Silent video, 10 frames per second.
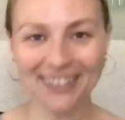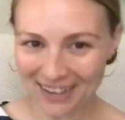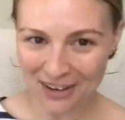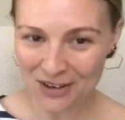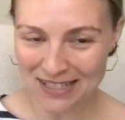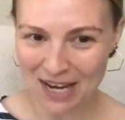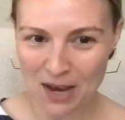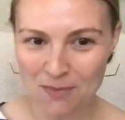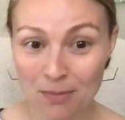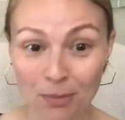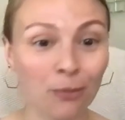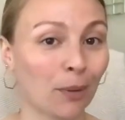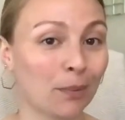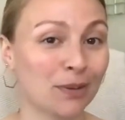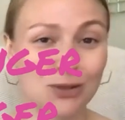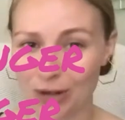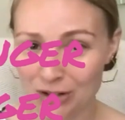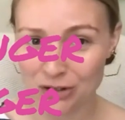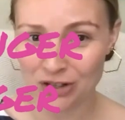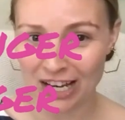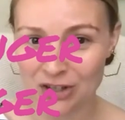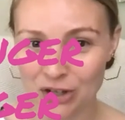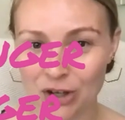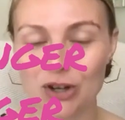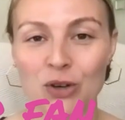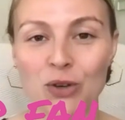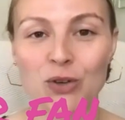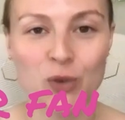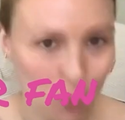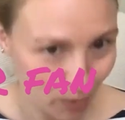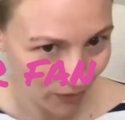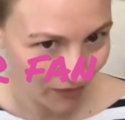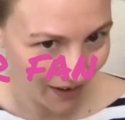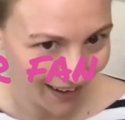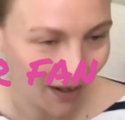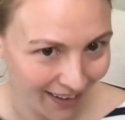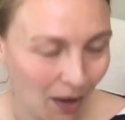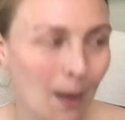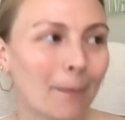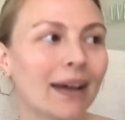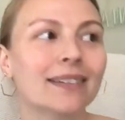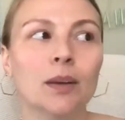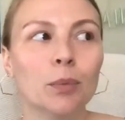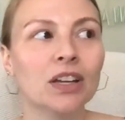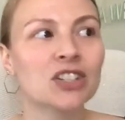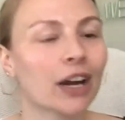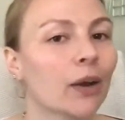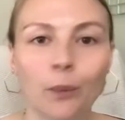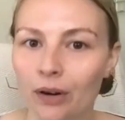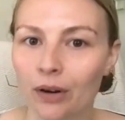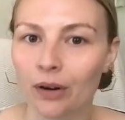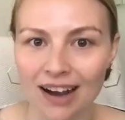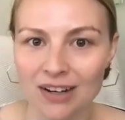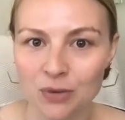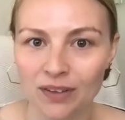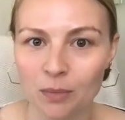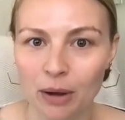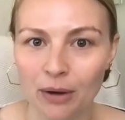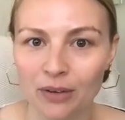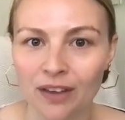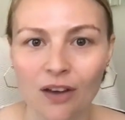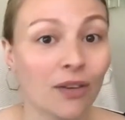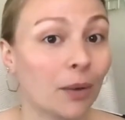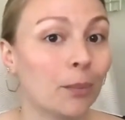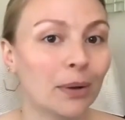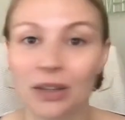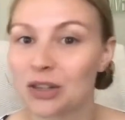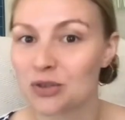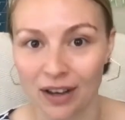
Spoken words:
Here's how you can take people from stranger danger to super fan by simply sharing weird factoids about yourself and building